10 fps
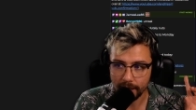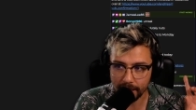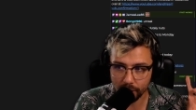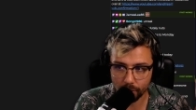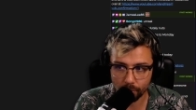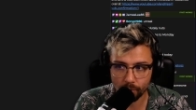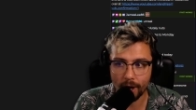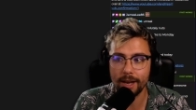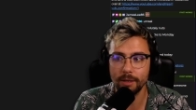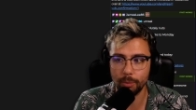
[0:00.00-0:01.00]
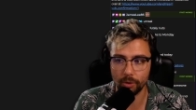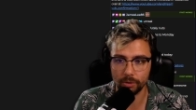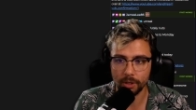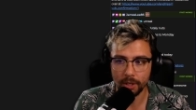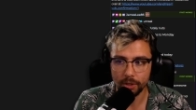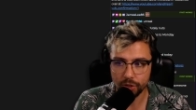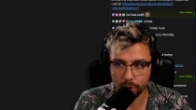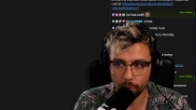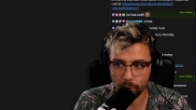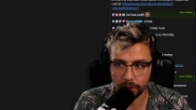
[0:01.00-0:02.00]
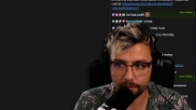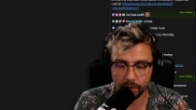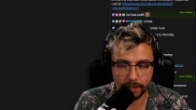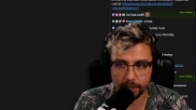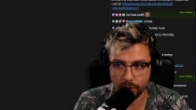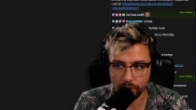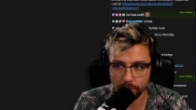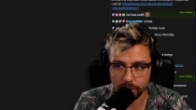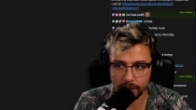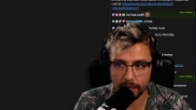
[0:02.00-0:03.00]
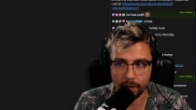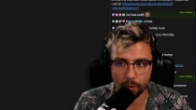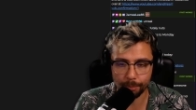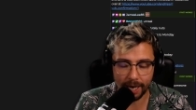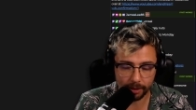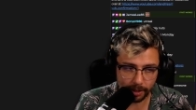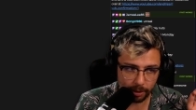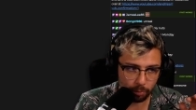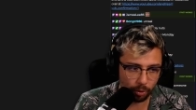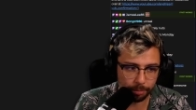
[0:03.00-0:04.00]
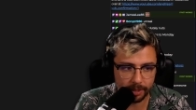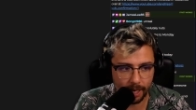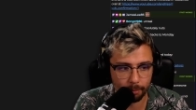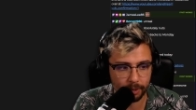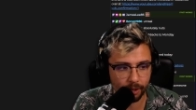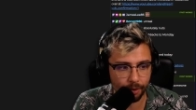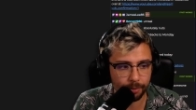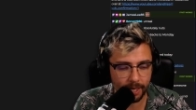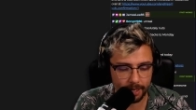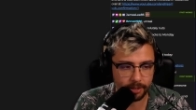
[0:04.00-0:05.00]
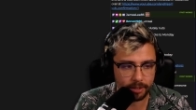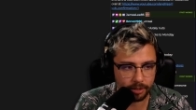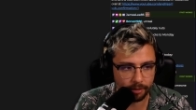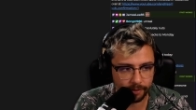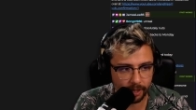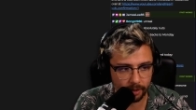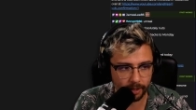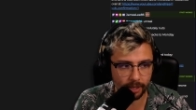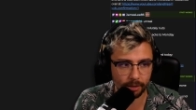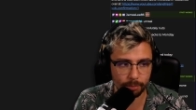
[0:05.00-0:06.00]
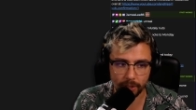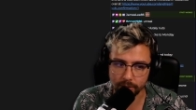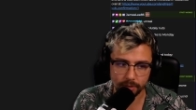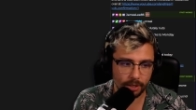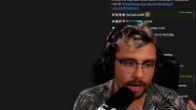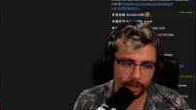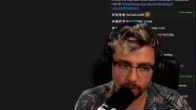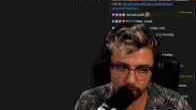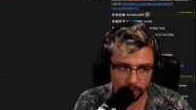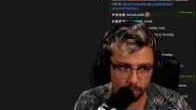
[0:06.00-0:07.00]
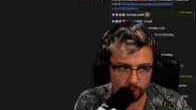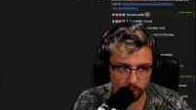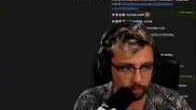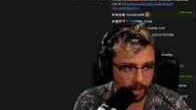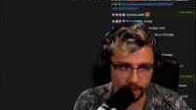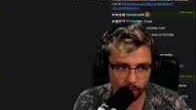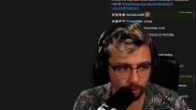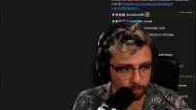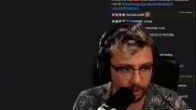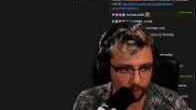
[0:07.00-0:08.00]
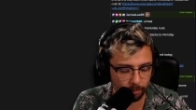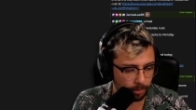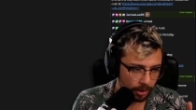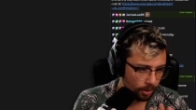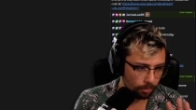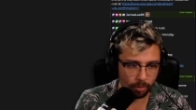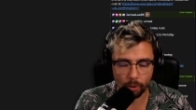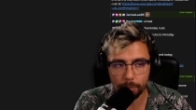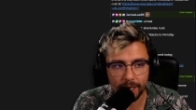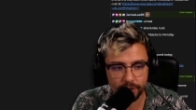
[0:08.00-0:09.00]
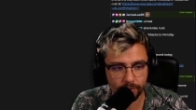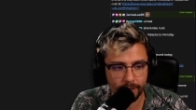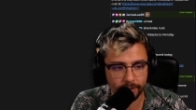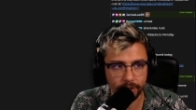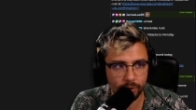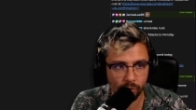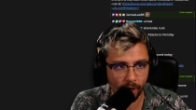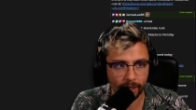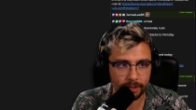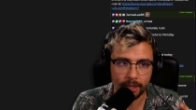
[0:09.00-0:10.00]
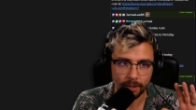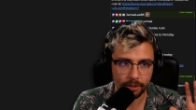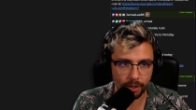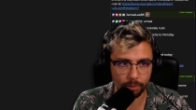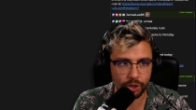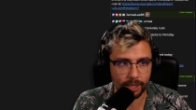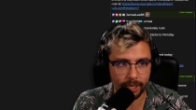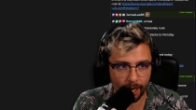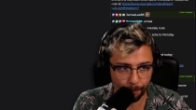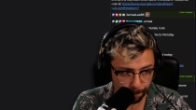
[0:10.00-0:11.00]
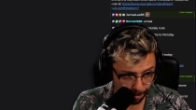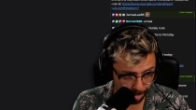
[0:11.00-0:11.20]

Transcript: incredible tool. If you guys aren't using it, my link will be down below. Yes, it's an affiliate link because I hooked those up. They hooked me up. We're all best friends. It's great. Go check it out.